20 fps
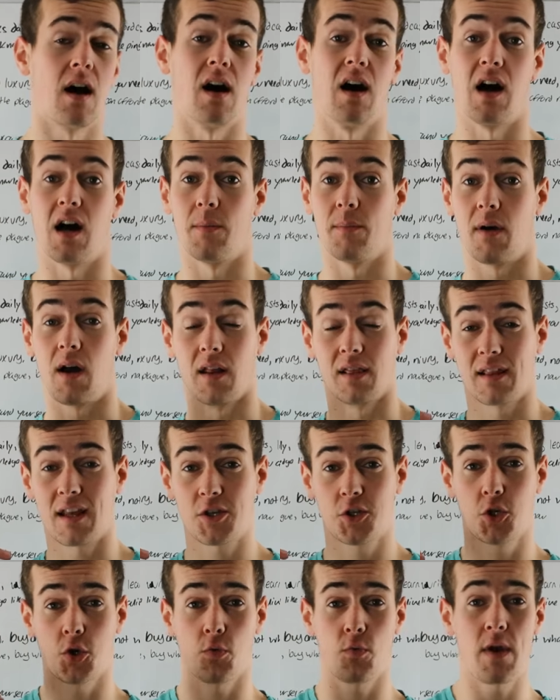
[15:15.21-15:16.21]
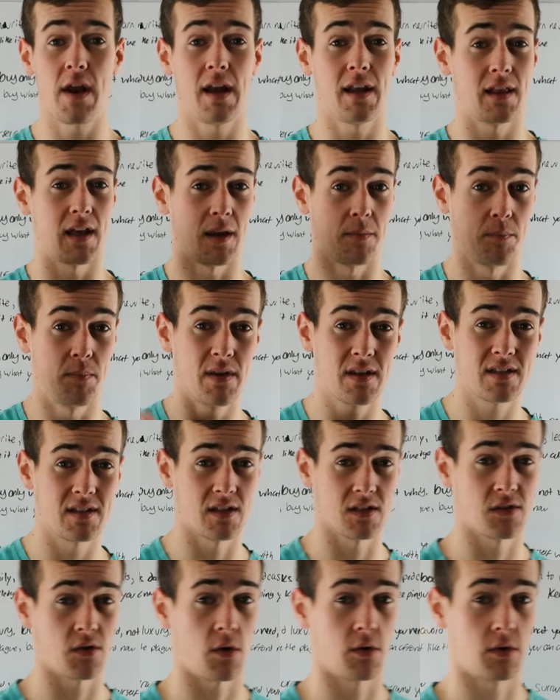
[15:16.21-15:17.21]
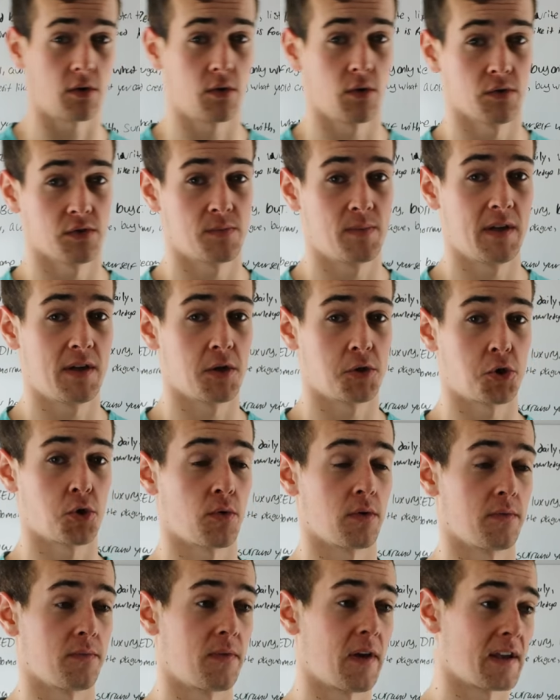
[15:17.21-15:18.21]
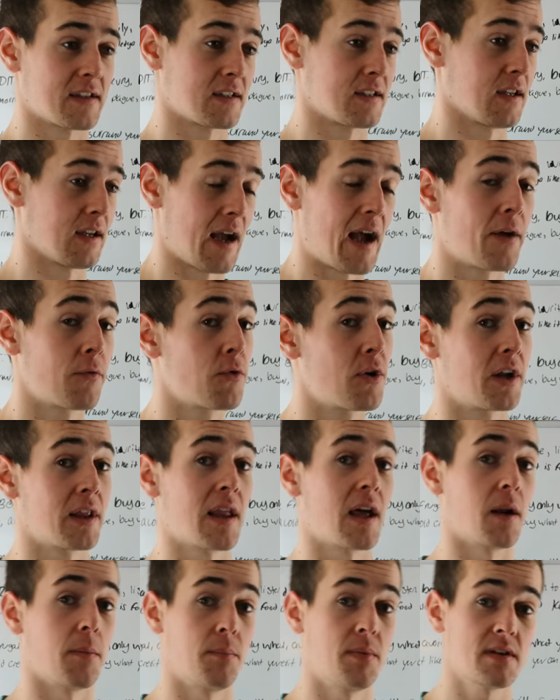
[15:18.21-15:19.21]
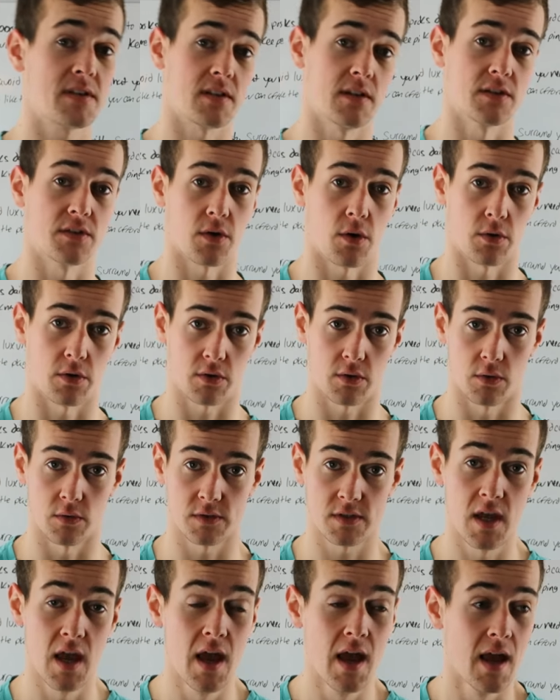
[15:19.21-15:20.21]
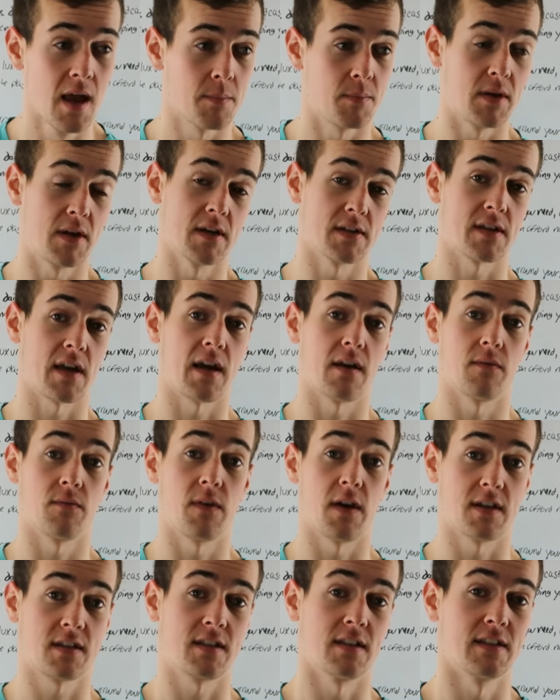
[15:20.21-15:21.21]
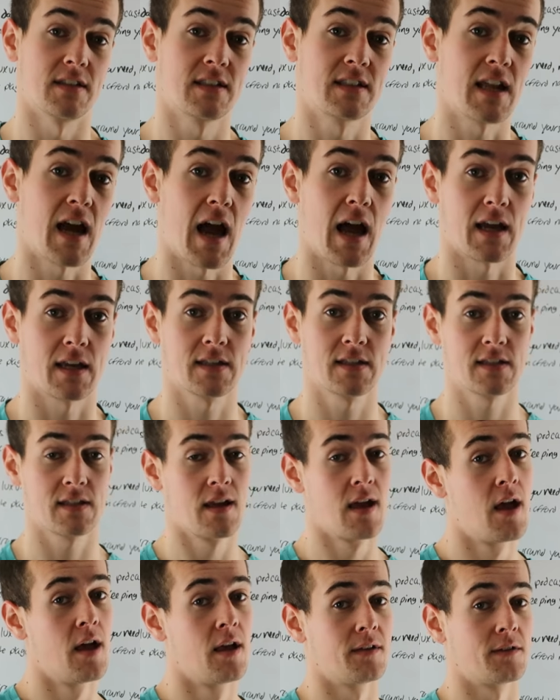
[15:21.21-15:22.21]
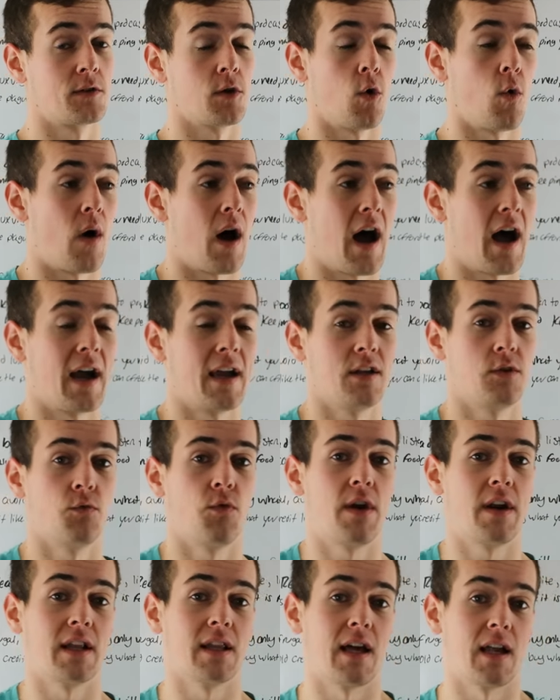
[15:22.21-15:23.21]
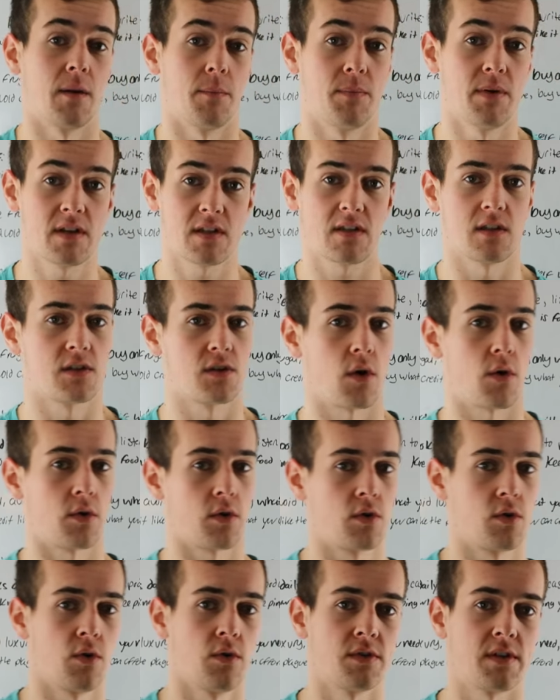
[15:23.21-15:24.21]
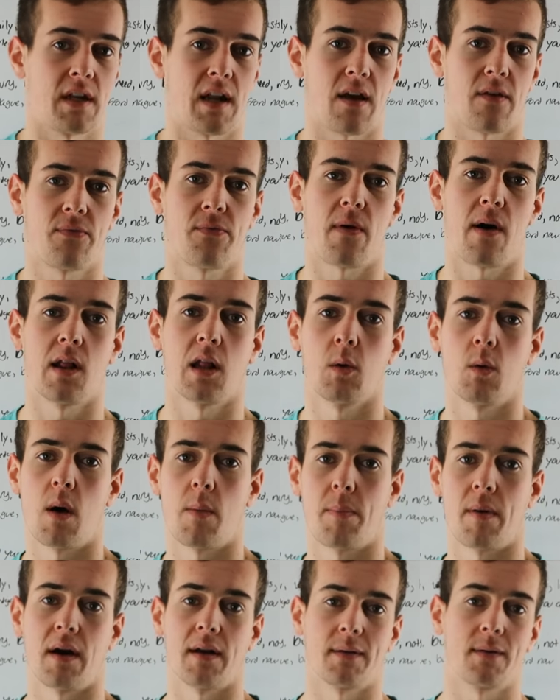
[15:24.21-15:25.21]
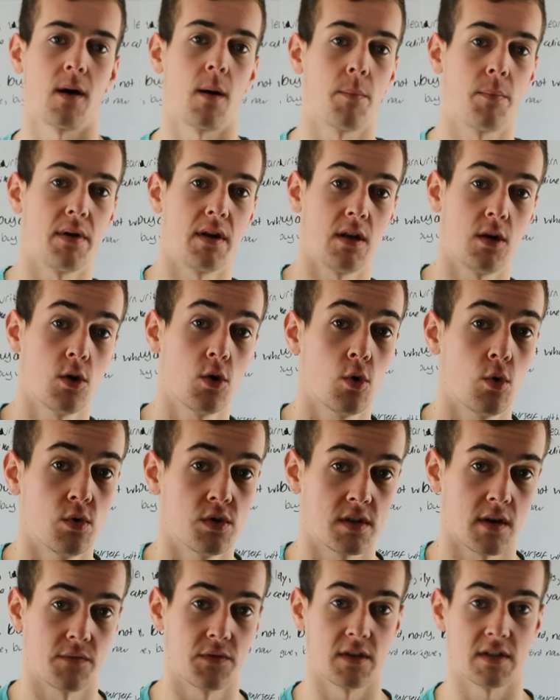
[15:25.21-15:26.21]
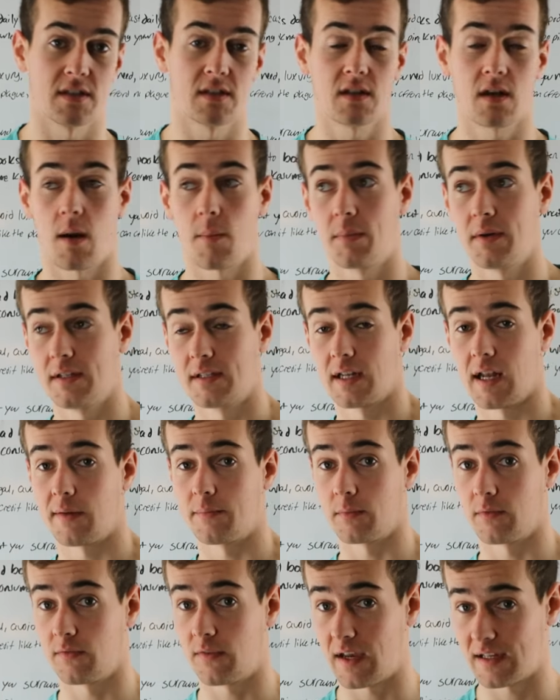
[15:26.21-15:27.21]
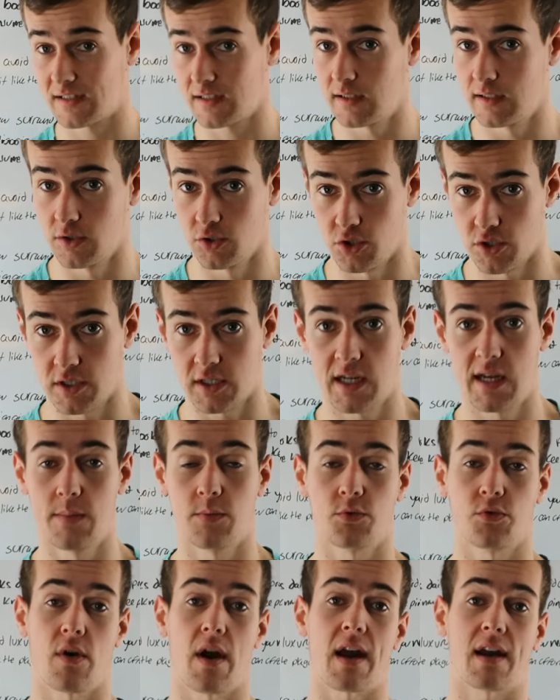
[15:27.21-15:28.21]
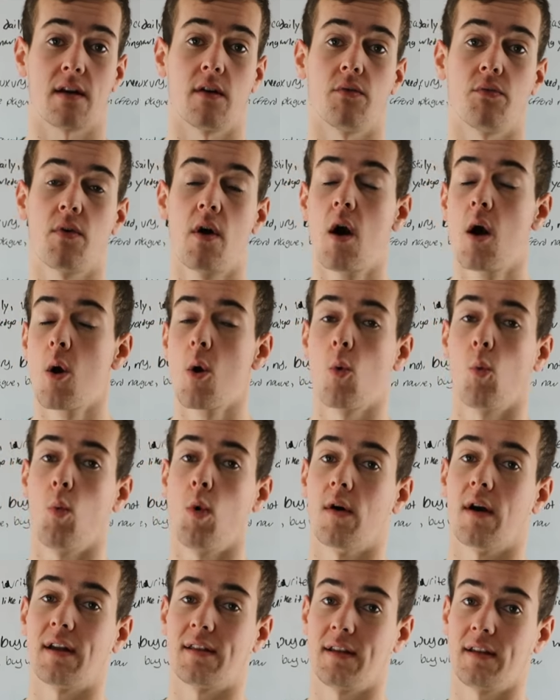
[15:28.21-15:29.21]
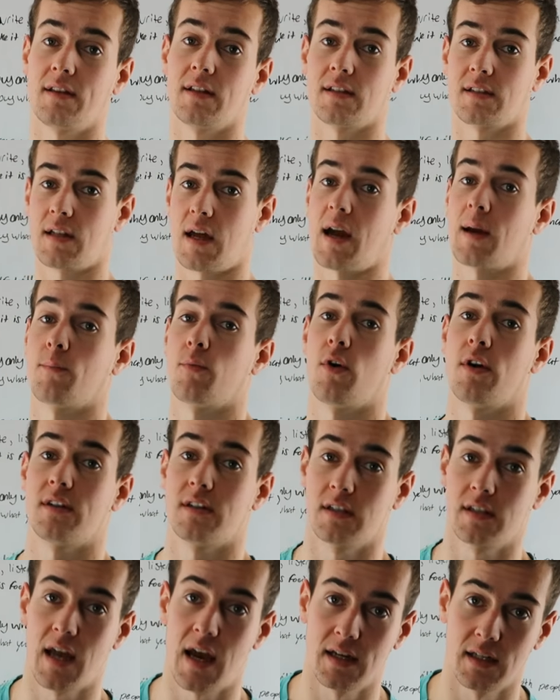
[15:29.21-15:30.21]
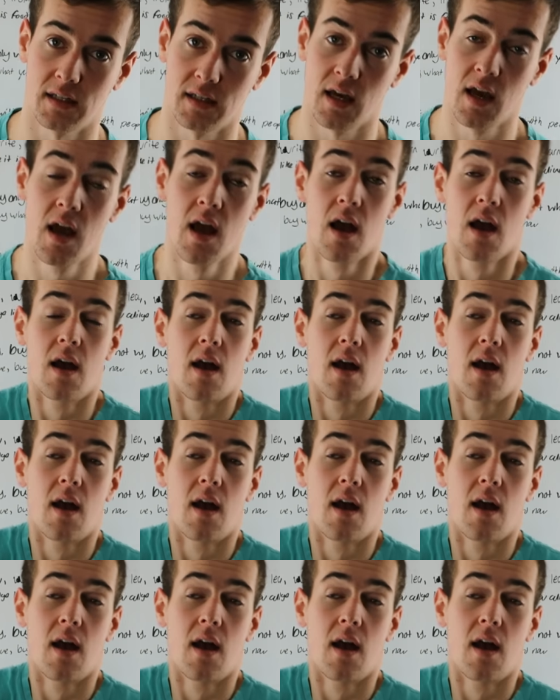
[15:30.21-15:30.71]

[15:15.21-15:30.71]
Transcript: um, unless you're reading like business articles because you're investing. I read a lot of business articles because I invest in stocks. So I read a lot of business articles and I follow up on company news of the companies that I've invested in just to keep track of where I think the stock price is headed.